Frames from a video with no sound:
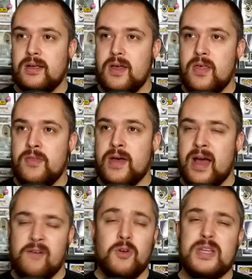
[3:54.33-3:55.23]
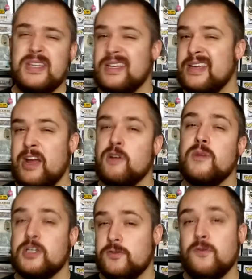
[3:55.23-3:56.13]
that I really didn't care
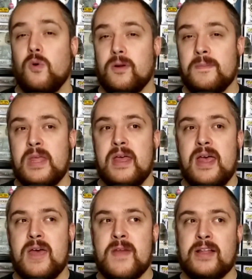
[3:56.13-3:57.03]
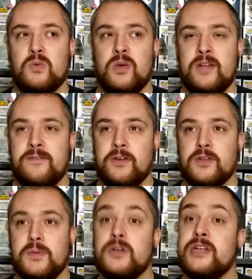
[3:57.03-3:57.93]
much for. And that's when it
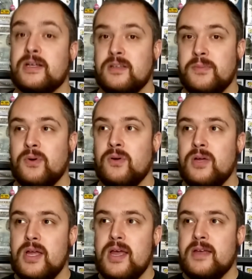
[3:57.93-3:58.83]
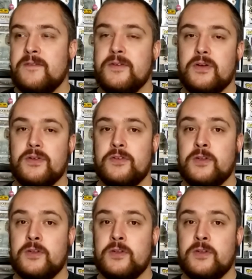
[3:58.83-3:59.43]
feels predictable, it feels